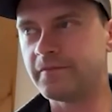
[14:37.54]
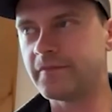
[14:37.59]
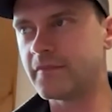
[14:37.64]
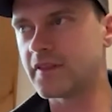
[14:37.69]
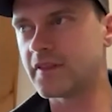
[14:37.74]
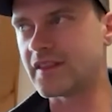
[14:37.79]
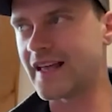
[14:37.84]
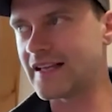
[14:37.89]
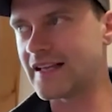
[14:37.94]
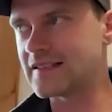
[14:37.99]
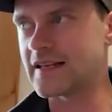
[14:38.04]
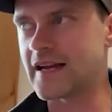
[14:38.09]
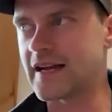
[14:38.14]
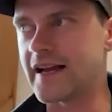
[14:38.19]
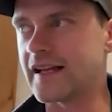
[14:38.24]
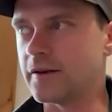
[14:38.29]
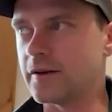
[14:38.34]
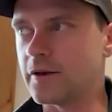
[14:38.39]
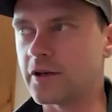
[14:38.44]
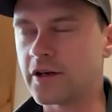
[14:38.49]
things
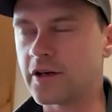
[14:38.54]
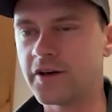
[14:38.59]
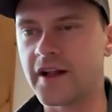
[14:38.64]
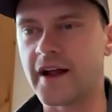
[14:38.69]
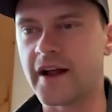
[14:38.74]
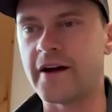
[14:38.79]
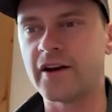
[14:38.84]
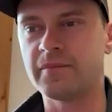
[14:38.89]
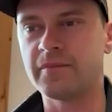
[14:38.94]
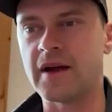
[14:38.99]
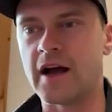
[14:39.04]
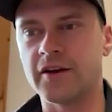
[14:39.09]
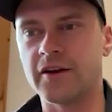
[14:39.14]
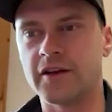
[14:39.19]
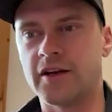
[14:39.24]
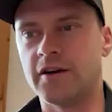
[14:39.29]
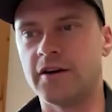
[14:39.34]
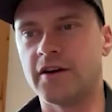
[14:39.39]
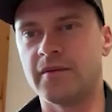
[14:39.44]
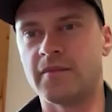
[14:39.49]
I nerd out about
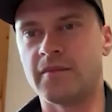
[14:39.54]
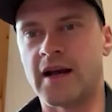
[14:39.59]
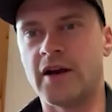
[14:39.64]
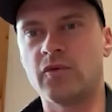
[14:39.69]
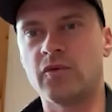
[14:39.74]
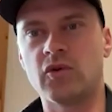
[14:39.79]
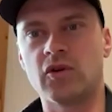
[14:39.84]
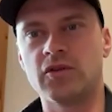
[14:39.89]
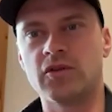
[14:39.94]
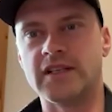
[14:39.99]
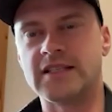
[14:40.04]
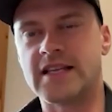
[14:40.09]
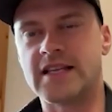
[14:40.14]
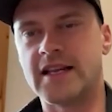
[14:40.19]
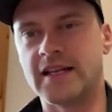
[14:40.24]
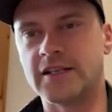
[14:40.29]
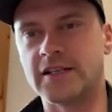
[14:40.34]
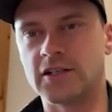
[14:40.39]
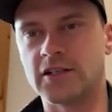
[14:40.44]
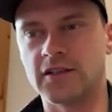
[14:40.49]
here in my role is
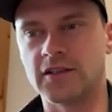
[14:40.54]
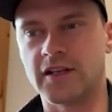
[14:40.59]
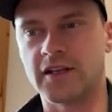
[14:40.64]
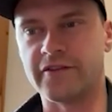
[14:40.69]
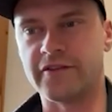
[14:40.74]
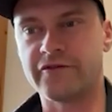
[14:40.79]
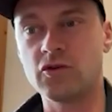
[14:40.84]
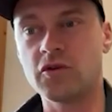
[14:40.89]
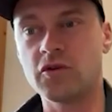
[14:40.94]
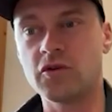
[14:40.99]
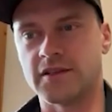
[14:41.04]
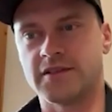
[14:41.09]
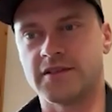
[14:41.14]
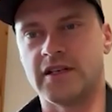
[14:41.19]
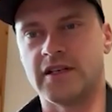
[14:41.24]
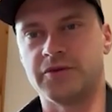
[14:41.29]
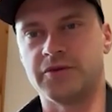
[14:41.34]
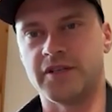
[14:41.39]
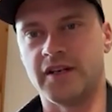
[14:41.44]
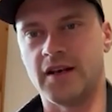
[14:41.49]
getting to look at fuel
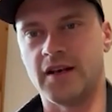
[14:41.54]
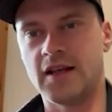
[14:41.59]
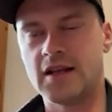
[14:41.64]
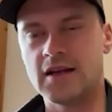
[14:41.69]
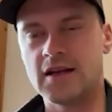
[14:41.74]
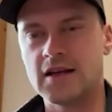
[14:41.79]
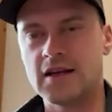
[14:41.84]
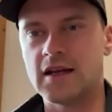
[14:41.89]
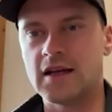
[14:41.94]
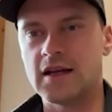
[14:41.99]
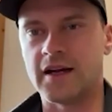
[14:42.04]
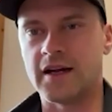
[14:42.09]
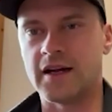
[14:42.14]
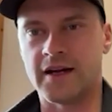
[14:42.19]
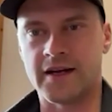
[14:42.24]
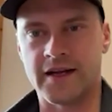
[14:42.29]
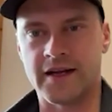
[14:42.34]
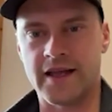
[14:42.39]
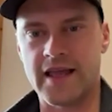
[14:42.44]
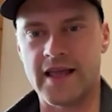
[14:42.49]
consumption.
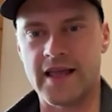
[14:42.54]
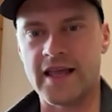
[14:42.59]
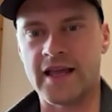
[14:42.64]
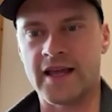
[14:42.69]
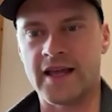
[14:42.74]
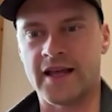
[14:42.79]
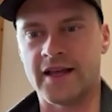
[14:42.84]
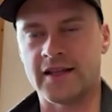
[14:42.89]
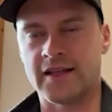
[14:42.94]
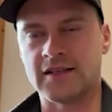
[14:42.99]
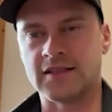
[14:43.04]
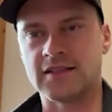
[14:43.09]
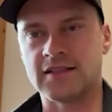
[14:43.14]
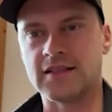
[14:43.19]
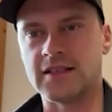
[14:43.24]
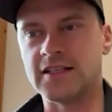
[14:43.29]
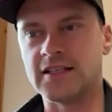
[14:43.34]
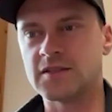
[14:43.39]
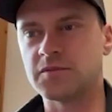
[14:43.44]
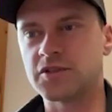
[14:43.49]
And
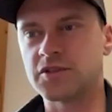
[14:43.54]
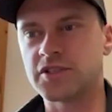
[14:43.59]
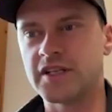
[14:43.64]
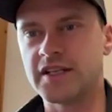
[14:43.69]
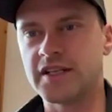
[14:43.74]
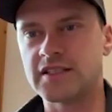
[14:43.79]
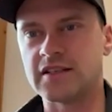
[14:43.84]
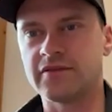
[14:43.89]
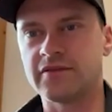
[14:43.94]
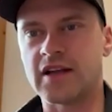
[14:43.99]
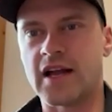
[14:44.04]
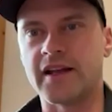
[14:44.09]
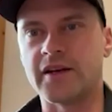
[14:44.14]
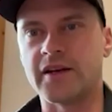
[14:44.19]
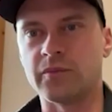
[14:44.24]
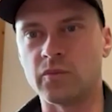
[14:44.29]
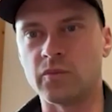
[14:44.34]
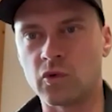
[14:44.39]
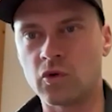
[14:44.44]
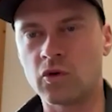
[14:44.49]
these machines have
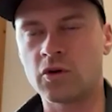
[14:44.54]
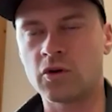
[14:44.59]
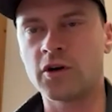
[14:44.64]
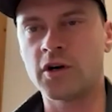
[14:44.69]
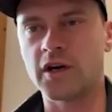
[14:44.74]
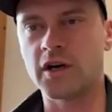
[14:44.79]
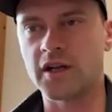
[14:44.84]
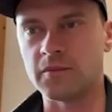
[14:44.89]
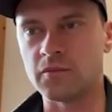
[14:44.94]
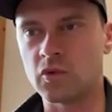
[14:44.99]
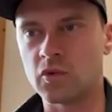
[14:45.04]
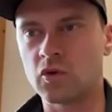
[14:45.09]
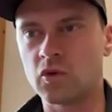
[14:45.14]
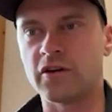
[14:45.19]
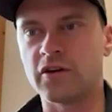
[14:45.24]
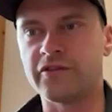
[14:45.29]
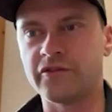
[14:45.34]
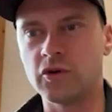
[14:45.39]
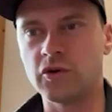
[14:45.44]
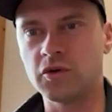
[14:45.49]
gotten more and
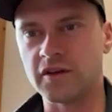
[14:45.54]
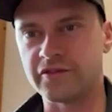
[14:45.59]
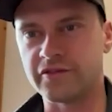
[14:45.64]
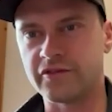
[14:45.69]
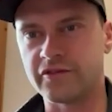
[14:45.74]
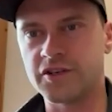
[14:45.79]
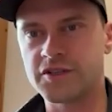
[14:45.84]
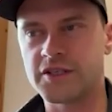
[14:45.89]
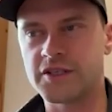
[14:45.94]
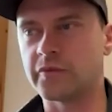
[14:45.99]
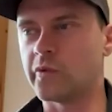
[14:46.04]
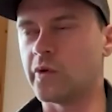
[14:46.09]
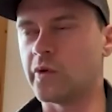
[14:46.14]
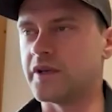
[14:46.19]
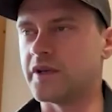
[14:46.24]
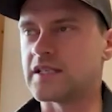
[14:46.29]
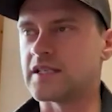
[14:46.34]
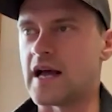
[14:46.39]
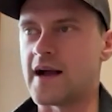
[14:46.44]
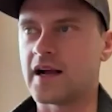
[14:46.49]
more fuel efficient. When
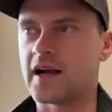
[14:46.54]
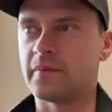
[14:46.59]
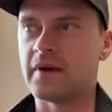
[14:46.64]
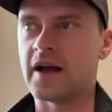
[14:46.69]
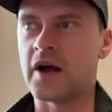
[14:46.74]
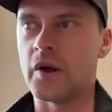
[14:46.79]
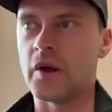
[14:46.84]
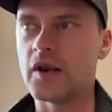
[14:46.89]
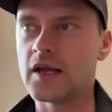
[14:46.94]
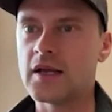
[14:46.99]
we talk about